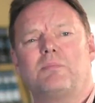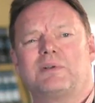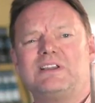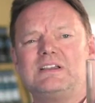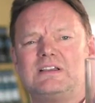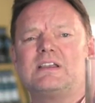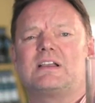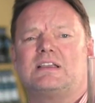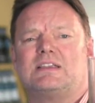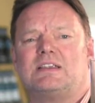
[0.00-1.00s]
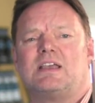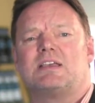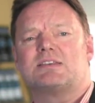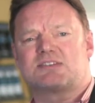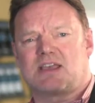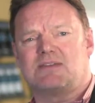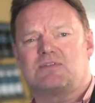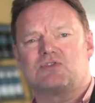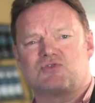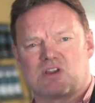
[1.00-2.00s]
of completely clean,
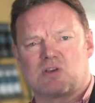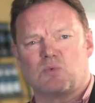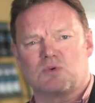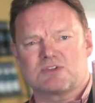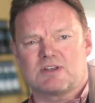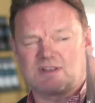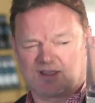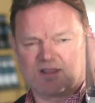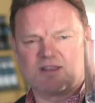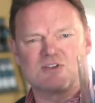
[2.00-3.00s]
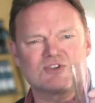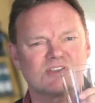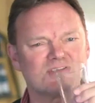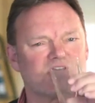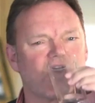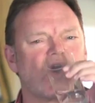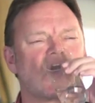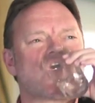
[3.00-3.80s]
safe drinking water. Cheers.